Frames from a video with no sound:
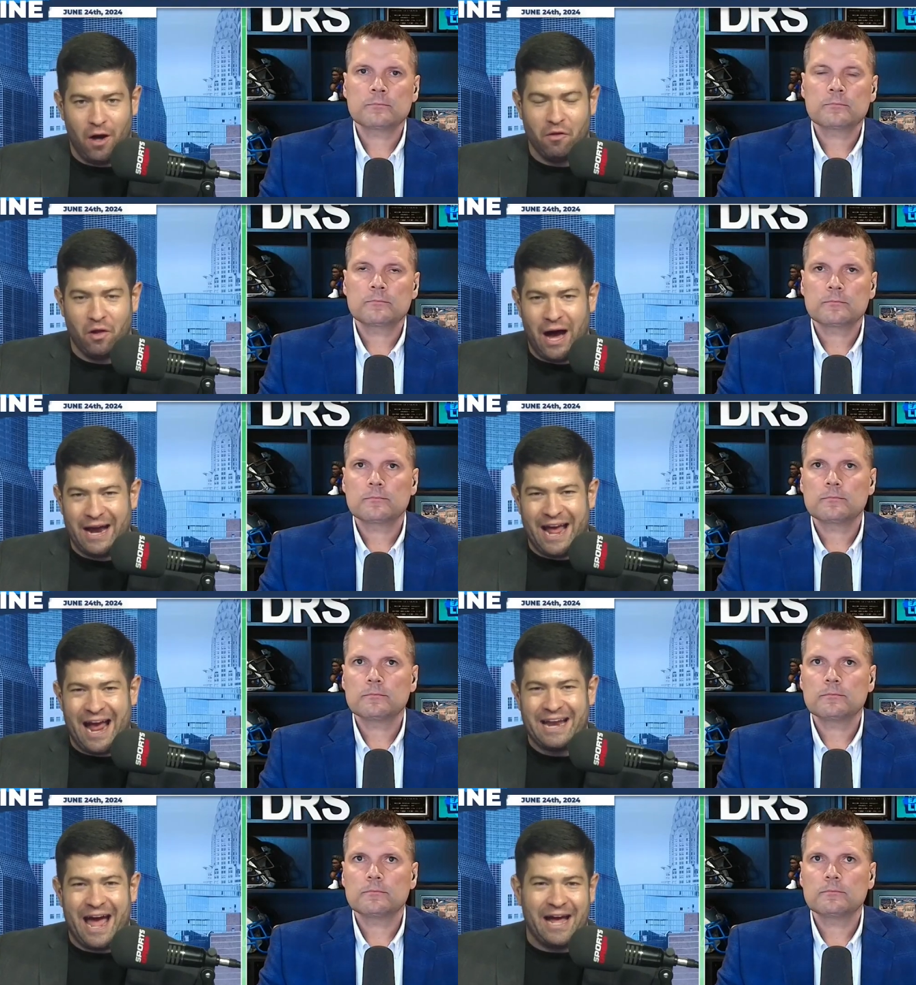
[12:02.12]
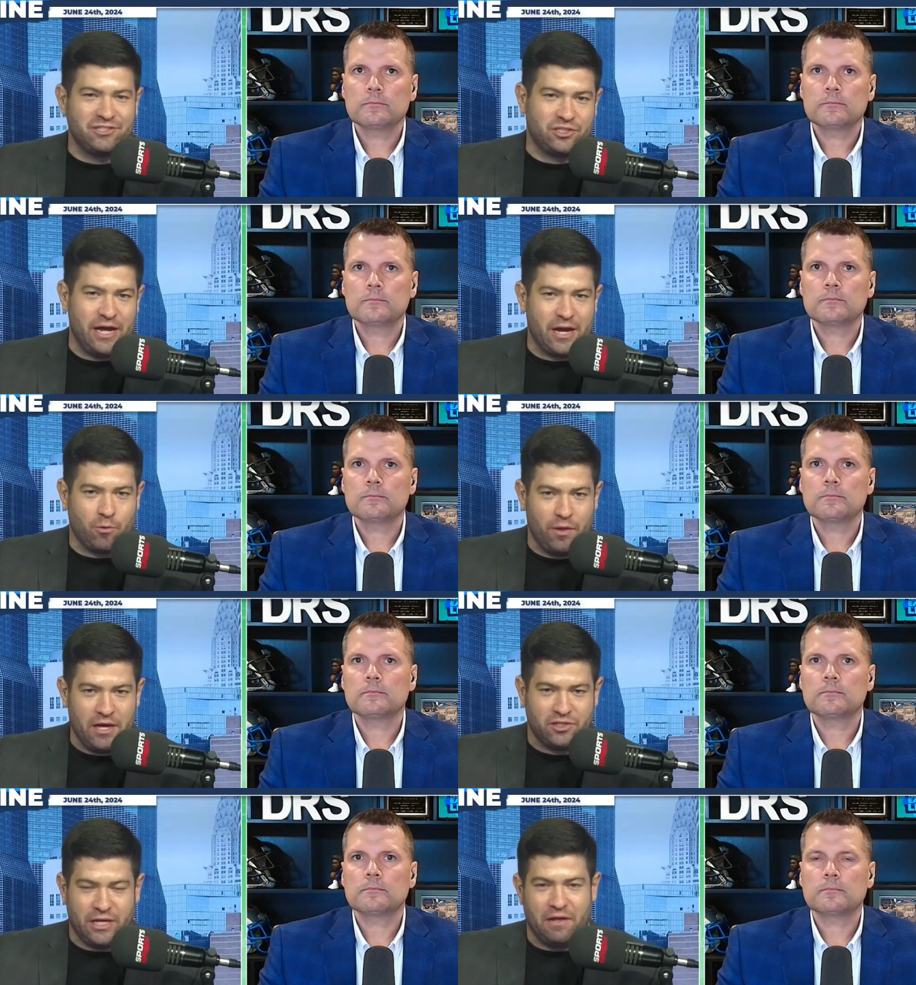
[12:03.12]
Speaker 1: on the line and at stake with
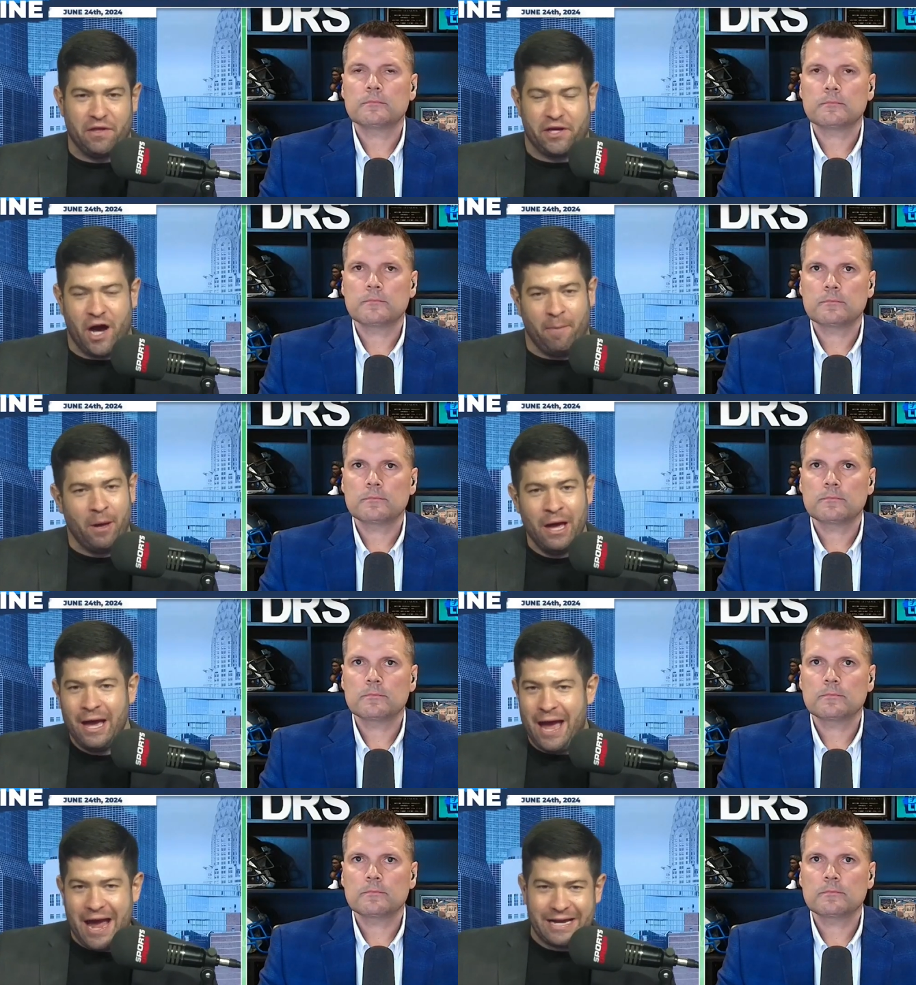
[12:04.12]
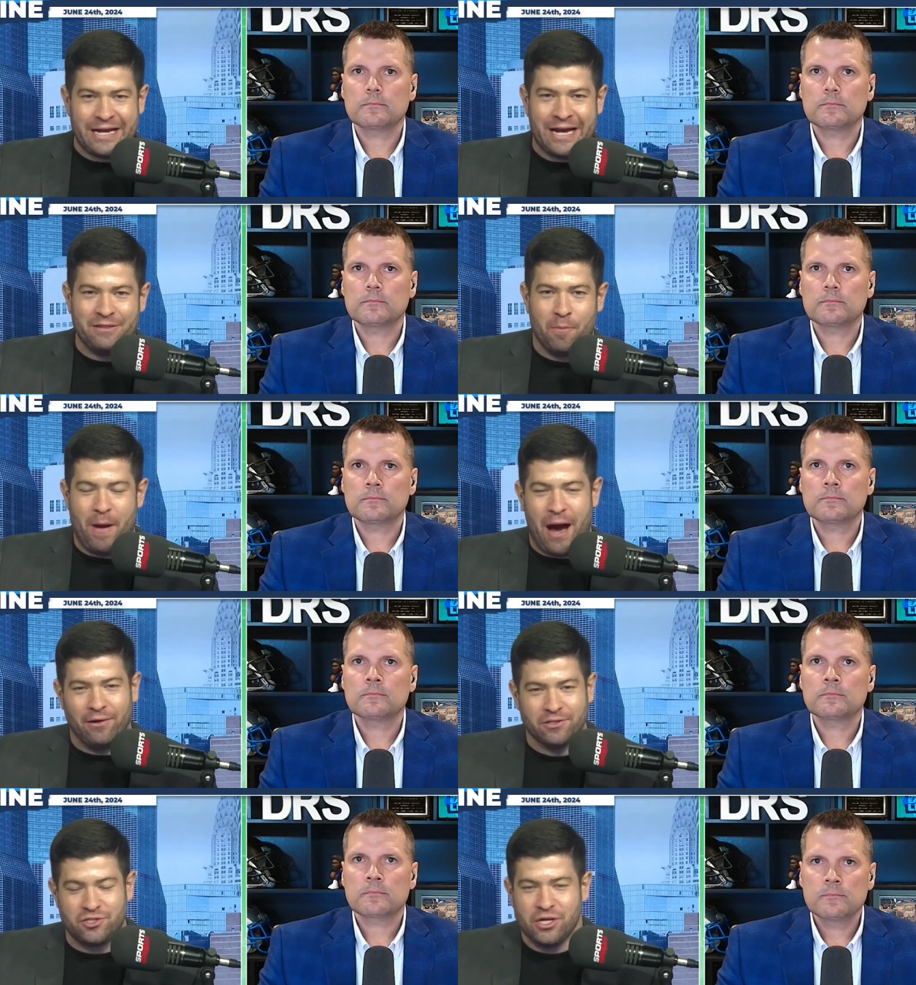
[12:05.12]
a Stanley Cup hanging in the
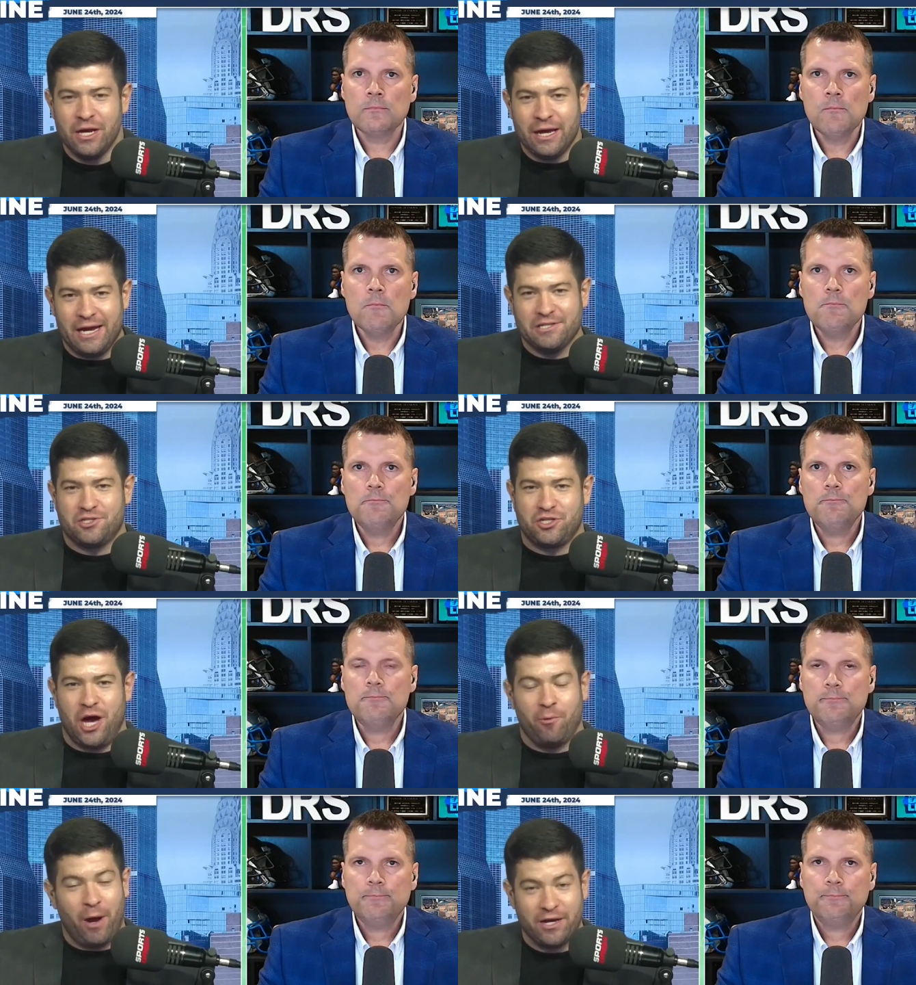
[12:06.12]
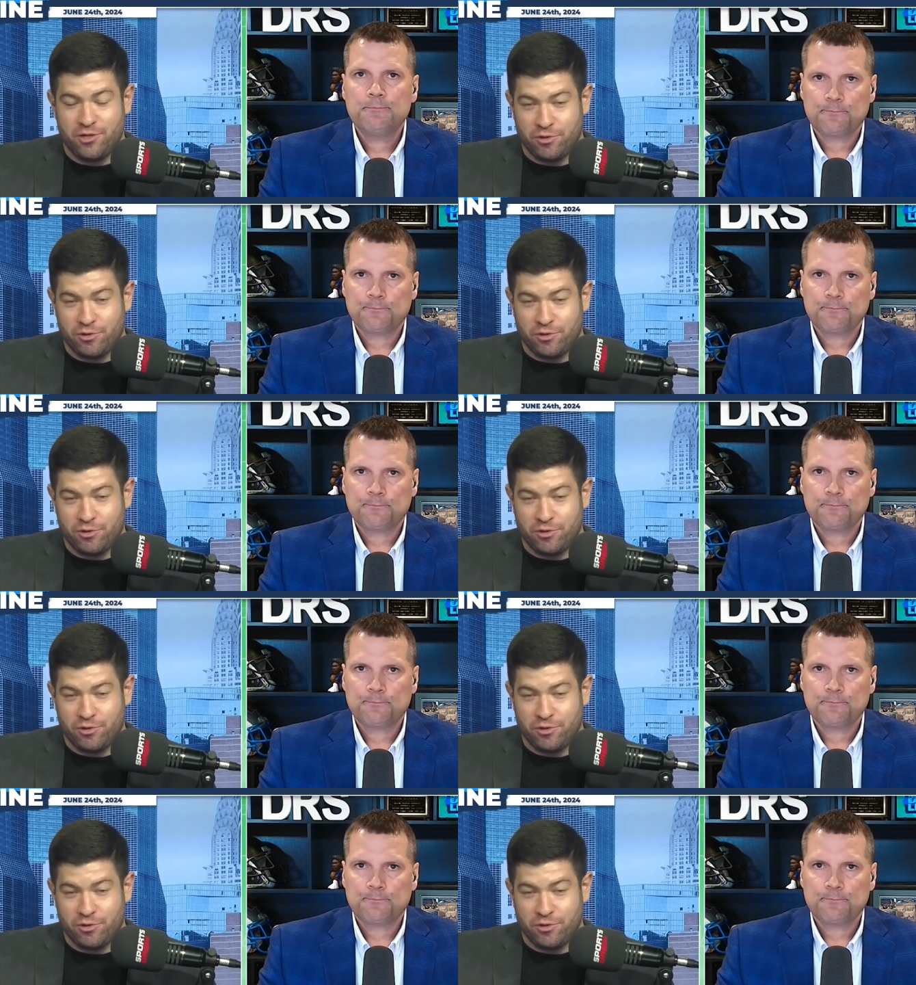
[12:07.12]
balance in Sunrise.